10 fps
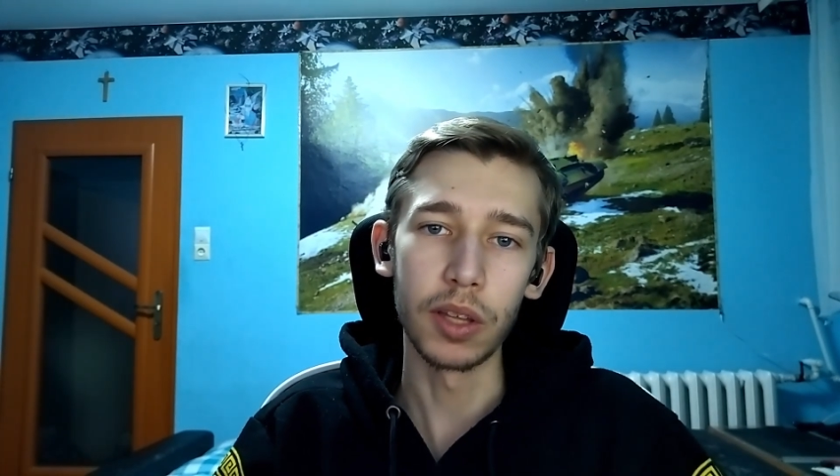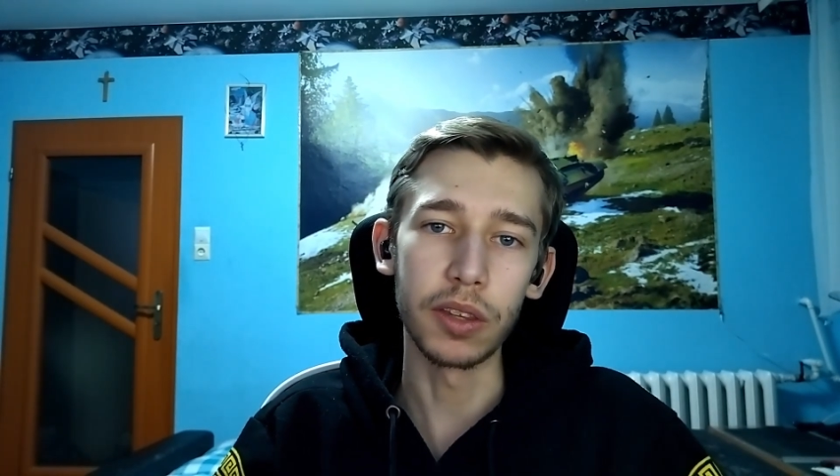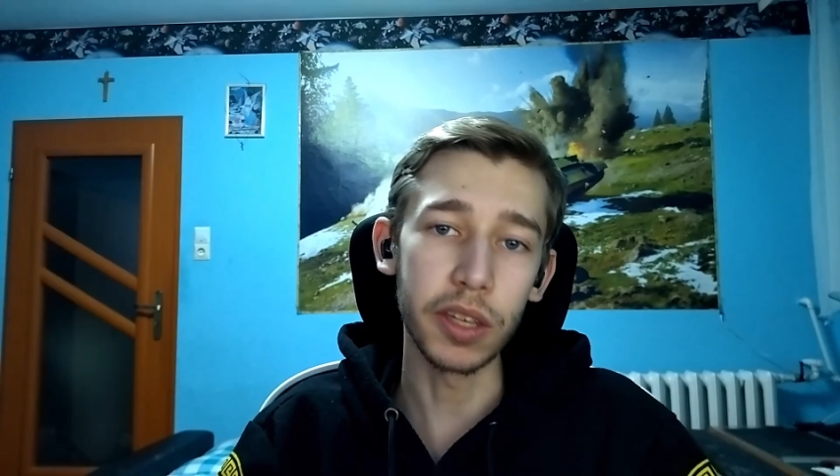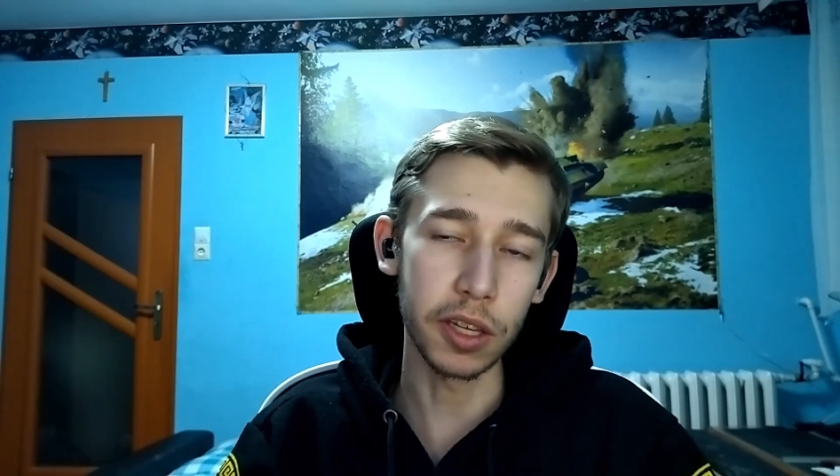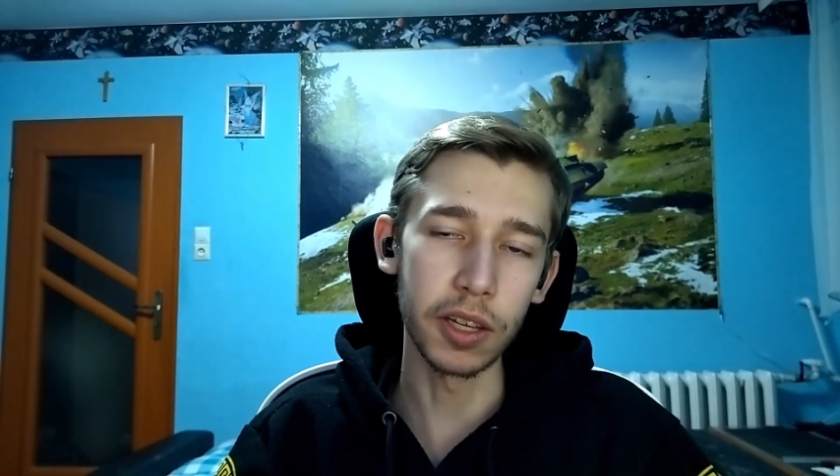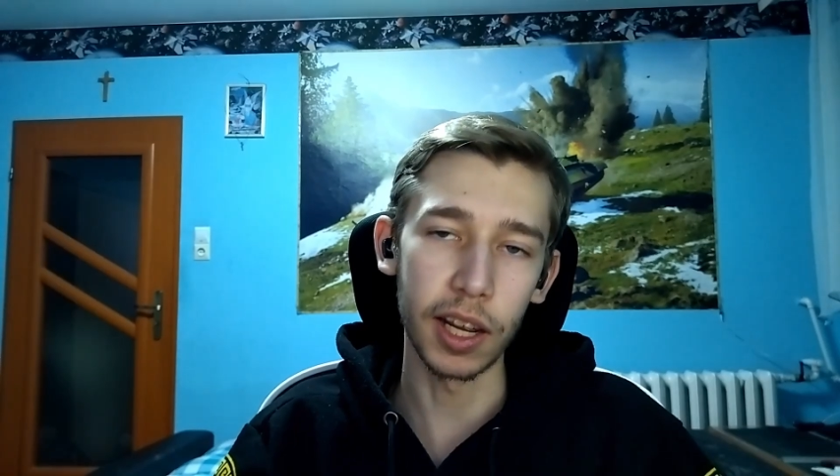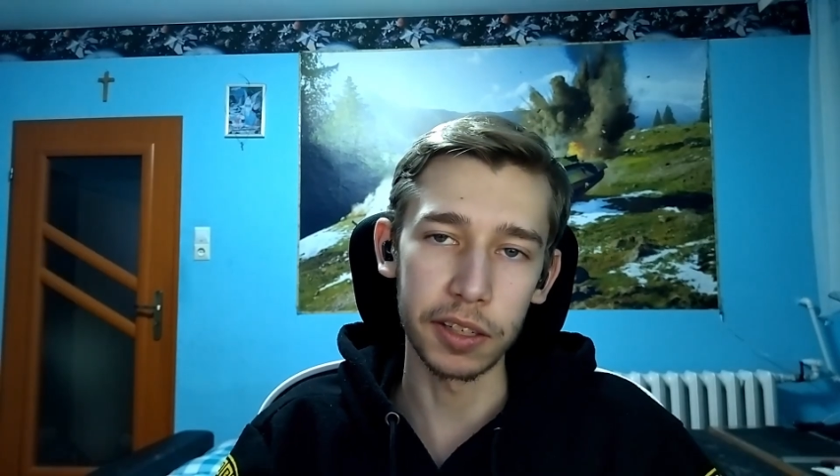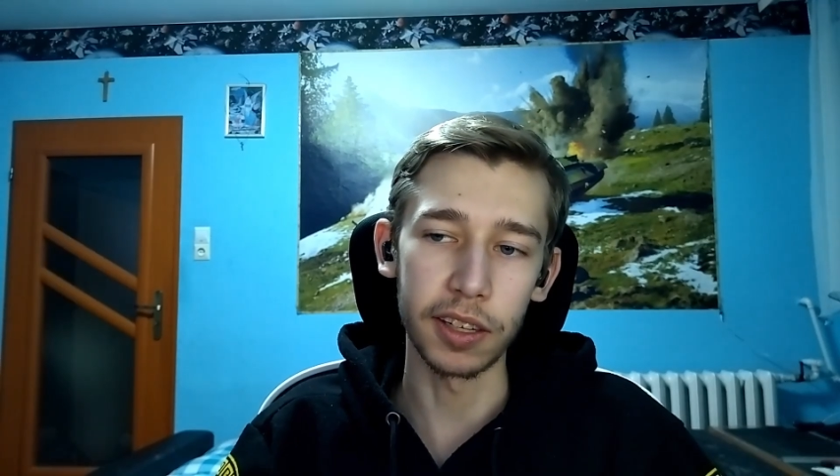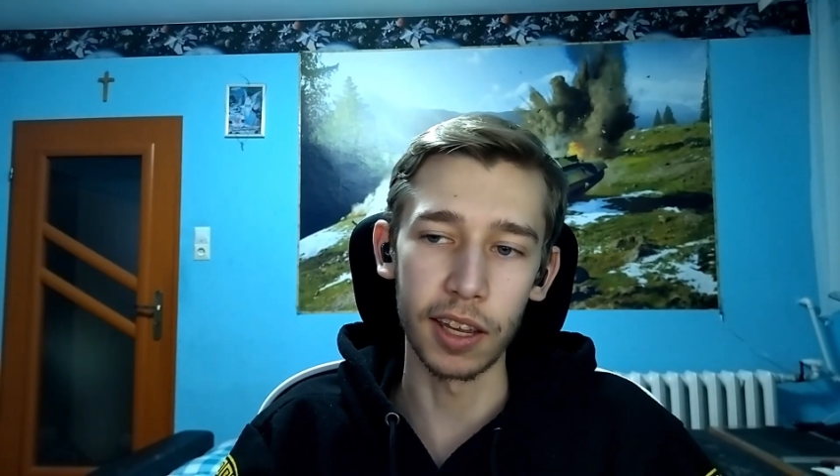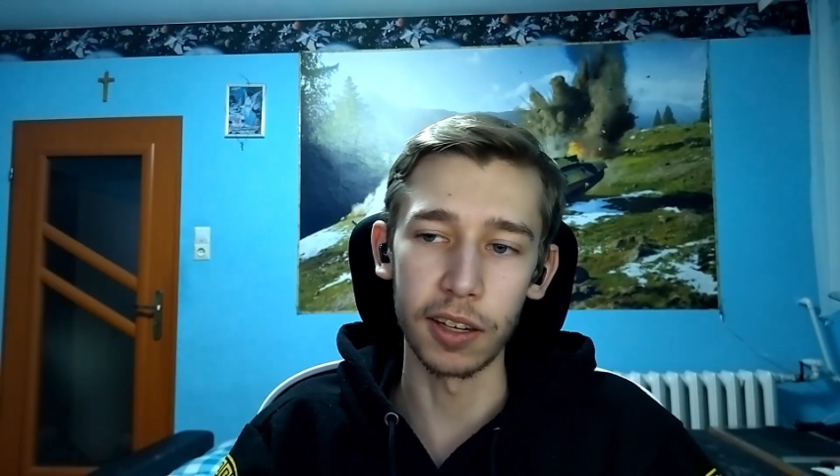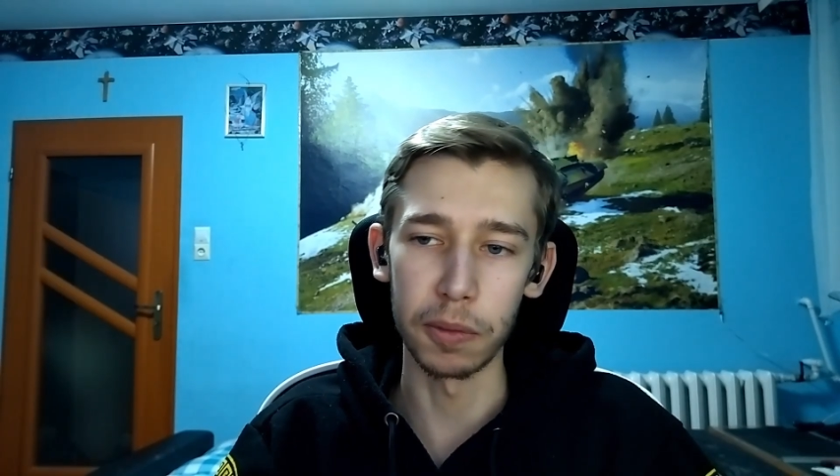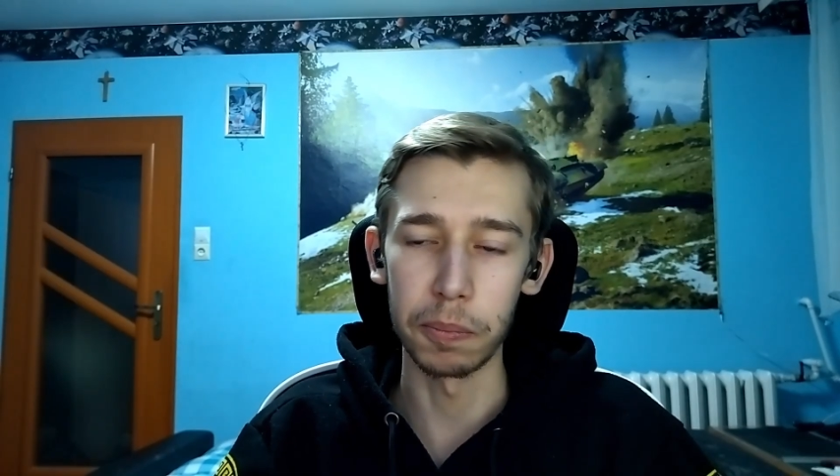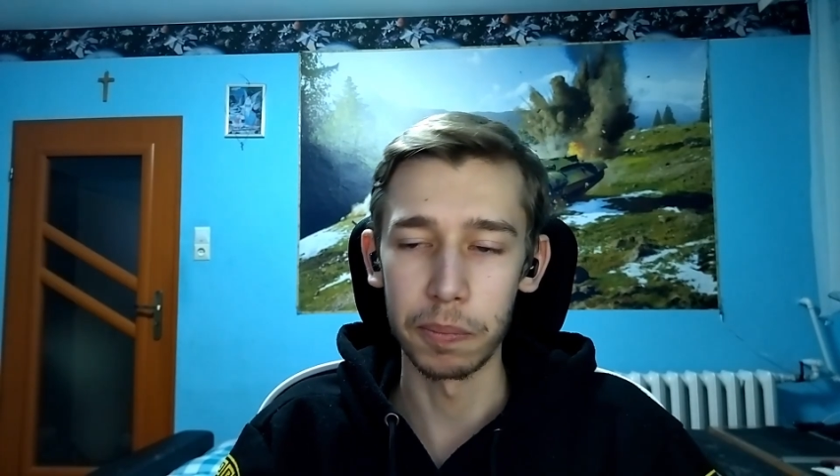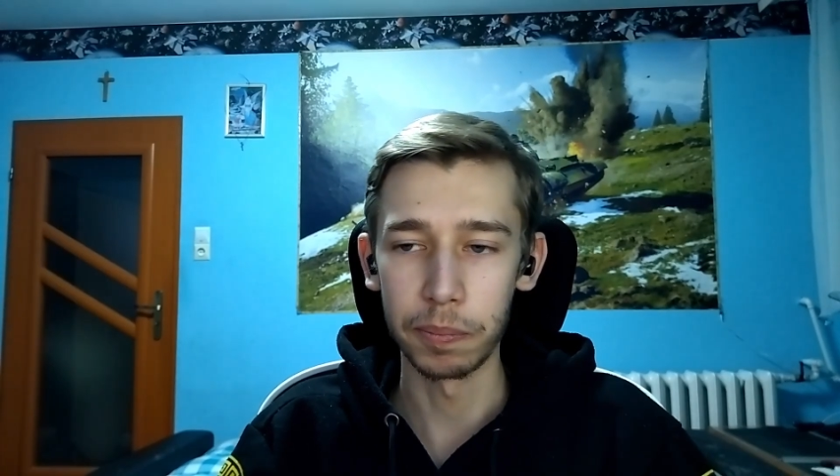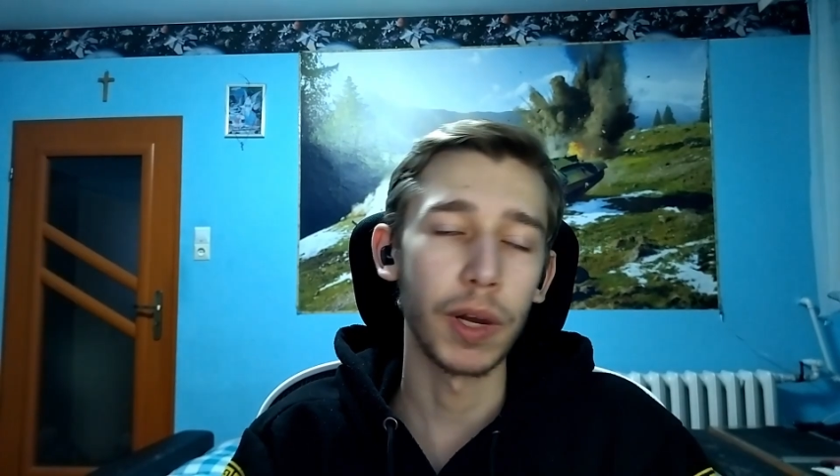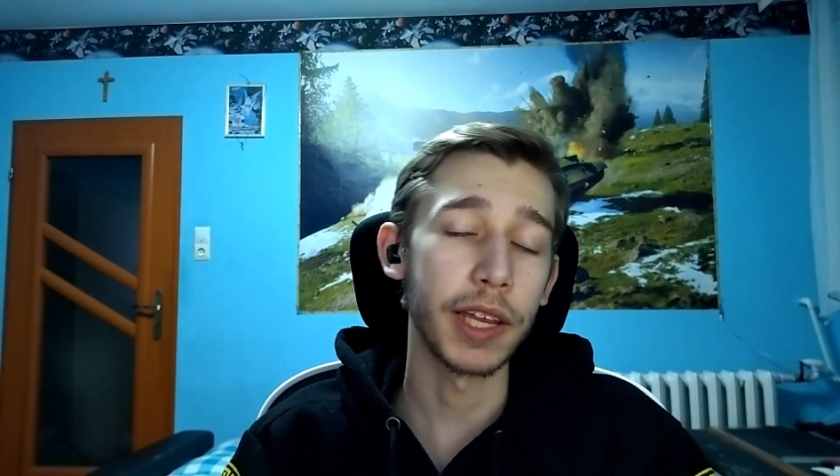the United Kingdom. Well,